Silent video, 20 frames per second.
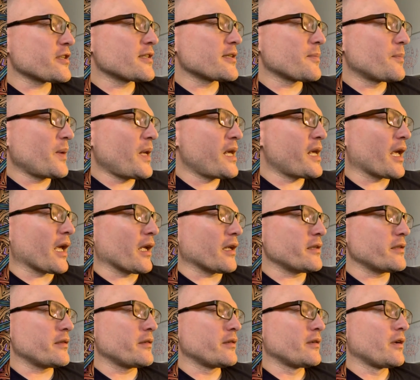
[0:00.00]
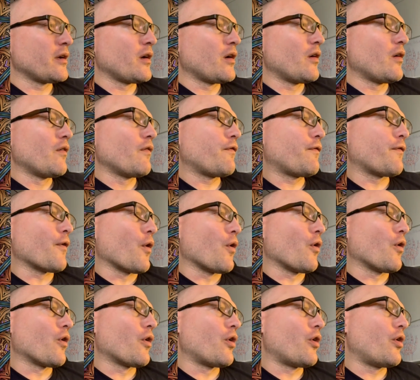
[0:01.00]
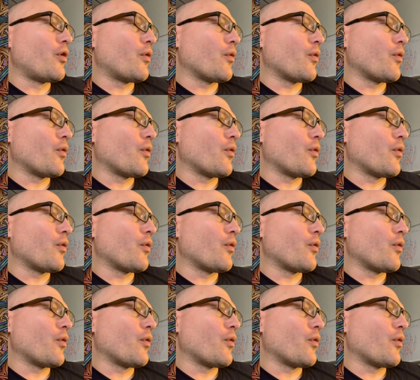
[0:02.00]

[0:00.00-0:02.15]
to be in for